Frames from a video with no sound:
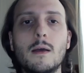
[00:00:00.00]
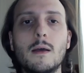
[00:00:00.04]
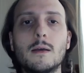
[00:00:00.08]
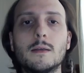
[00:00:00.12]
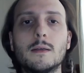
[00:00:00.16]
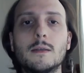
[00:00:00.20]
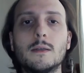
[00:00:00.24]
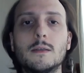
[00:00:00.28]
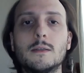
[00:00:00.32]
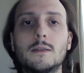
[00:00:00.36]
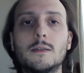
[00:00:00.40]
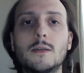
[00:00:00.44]

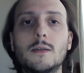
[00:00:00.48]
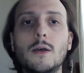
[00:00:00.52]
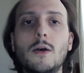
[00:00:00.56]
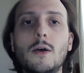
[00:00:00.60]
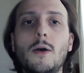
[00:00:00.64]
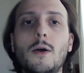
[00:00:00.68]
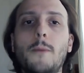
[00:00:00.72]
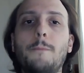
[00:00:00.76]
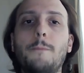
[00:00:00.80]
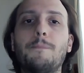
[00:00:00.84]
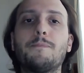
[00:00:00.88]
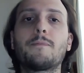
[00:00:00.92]

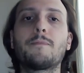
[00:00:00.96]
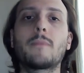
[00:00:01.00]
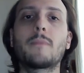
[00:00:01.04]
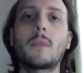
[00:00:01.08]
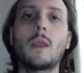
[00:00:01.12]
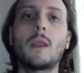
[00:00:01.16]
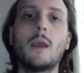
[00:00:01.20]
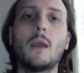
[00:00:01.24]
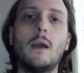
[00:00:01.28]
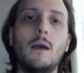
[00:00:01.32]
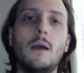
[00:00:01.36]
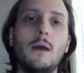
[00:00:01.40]
So
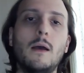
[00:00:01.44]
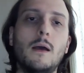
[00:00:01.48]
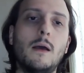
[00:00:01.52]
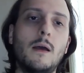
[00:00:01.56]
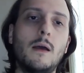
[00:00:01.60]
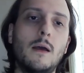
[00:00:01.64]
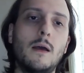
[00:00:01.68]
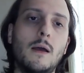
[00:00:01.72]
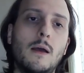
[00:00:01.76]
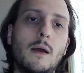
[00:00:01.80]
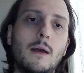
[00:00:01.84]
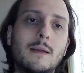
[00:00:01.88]

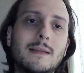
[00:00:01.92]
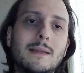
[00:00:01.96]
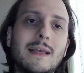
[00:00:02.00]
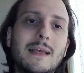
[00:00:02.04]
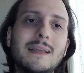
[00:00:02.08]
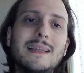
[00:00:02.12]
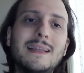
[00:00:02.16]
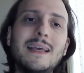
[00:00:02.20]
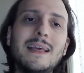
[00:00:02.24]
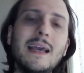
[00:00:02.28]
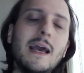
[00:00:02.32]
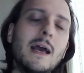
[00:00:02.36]
the
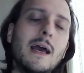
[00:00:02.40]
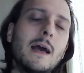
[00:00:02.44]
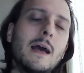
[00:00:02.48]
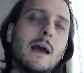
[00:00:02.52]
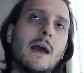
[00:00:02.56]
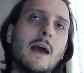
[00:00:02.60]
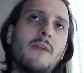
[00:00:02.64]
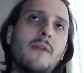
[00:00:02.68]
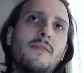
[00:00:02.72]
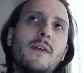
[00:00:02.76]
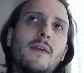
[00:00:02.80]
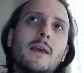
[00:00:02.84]
idea
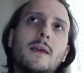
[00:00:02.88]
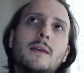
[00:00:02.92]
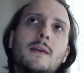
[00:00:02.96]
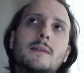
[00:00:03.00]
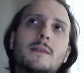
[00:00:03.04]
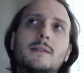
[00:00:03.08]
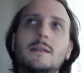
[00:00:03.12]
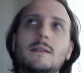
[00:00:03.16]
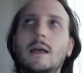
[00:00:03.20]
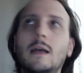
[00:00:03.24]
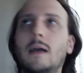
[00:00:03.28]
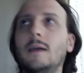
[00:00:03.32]
I think
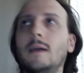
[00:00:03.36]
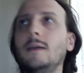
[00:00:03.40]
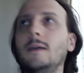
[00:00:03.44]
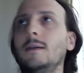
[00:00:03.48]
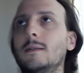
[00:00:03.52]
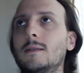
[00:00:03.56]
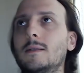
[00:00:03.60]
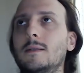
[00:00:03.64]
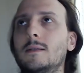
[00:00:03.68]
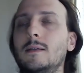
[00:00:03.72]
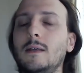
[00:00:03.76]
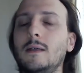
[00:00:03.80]
is
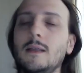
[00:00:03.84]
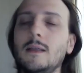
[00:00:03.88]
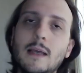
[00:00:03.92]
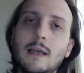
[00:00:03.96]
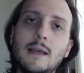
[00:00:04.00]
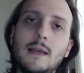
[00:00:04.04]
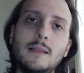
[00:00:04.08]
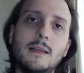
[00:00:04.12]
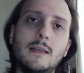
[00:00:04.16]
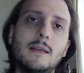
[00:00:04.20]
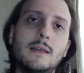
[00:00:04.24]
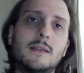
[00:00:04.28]
nice. In the
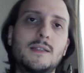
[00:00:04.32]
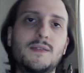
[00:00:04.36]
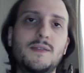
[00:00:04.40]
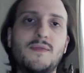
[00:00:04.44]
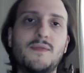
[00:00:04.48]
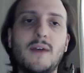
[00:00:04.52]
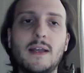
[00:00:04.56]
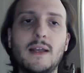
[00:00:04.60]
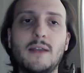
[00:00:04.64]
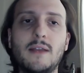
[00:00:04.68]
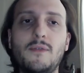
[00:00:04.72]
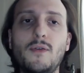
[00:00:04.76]
end, it's
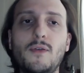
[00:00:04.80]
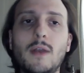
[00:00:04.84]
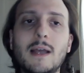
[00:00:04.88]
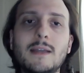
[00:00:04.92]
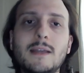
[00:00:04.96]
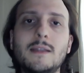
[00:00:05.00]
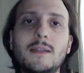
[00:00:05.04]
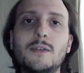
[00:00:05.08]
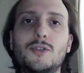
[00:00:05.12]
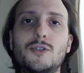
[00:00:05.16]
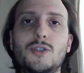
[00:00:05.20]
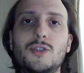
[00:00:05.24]
fun. If you
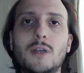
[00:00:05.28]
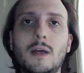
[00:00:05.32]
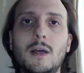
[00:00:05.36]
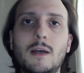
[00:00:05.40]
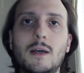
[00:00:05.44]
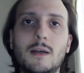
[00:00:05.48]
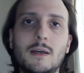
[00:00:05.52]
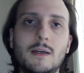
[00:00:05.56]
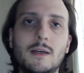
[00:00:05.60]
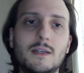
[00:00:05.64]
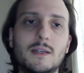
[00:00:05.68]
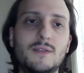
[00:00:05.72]
like the
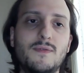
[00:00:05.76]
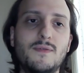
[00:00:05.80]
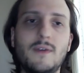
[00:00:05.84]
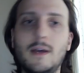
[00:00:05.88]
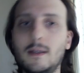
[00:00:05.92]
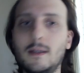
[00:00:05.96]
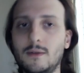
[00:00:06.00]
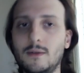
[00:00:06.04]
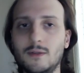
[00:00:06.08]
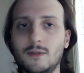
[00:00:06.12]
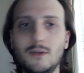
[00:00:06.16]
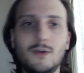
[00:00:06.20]
genre, it's
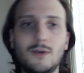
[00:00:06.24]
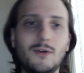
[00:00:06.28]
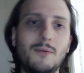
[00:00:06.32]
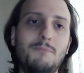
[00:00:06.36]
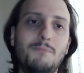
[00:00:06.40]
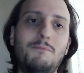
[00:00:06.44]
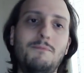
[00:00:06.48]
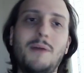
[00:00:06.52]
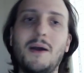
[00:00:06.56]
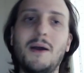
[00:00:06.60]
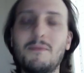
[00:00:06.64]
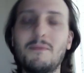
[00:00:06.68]
fun.
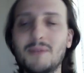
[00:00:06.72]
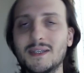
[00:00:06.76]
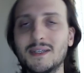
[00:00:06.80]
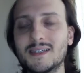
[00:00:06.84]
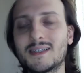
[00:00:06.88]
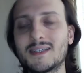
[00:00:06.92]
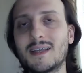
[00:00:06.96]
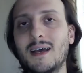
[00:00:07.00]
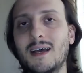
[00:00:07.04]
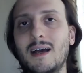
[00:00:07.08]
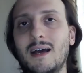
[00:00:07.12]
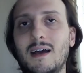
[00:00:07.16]
Popping
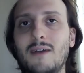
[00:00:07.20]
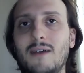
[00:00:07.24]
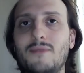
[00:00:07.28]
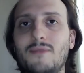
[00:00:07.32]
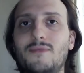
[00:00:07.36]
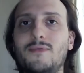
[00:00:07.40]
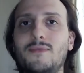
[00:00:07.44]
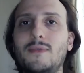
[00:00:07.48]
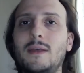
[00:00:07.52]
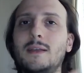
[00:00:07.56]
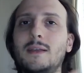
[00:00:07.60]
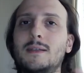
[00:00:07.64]

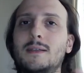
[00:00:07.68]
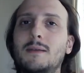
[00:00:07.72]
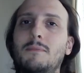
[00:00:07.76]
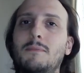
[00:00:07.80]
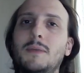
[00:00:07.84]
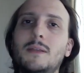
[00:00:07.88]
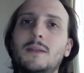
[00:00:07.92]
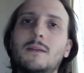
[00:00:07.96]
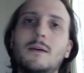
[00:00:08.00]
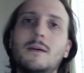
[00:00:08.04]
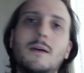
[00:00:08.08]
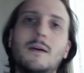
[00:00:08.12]
stuff. It's a
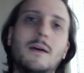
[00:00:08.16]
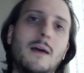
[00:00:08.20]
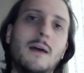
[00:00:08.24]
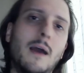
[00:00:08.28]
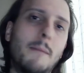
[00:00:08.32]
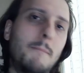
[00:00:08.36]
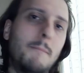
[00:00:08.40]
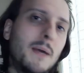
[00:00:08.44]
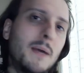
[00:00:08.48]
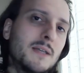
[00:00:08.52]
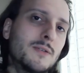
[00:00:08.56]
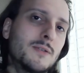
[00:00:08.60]
bit
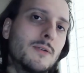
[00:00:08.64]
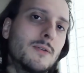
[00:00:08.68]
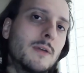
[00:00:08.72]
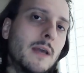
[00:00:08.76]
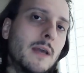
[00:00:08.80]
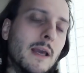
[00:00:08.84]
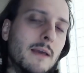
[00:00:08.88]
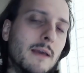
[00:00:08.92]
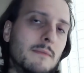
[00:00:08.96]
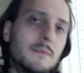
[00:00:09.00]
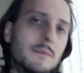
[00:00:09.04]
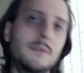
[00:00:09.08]
a puzzle
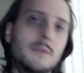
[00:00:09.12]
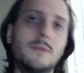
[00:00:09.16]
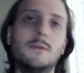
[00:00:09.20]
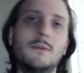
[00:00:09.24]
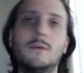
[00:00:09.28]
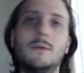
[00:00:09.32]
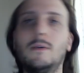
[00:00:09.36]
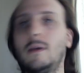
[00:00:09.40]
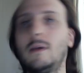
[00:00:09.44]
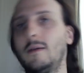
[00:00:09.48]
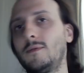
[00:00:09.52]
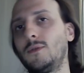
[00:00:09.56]
game,
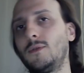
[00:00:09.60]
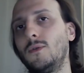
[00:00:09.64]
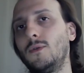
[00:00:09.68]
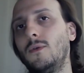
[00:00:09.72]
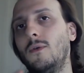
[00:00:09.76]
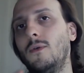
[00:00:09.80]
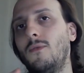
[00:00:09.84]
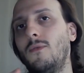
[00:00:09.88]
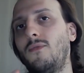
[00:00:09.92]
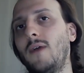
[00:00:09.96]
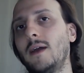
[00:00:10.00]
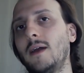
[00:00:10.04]
so you have
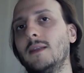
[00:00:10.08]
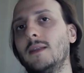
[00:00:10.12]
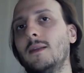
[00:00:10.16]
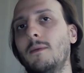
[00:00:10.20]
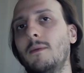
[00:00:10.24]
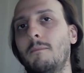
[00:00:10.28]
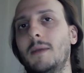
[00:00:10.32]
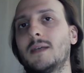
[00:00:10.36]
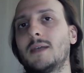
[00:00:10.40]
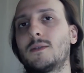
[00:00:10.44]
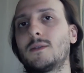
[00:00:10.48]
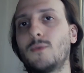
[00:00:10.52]
to find the
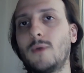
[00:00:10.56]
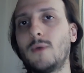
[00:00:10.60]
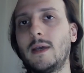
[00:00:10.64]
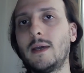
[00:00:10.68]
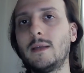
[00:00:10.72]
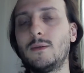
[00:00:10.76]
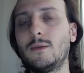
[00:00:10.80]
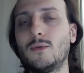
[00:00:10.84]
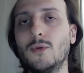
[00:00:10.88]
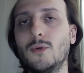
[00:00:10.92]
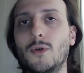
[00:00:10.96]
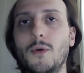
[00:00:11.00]
best
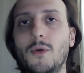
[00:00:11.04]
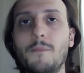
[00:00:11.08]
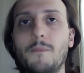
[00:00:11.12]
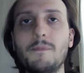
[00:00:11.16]
way to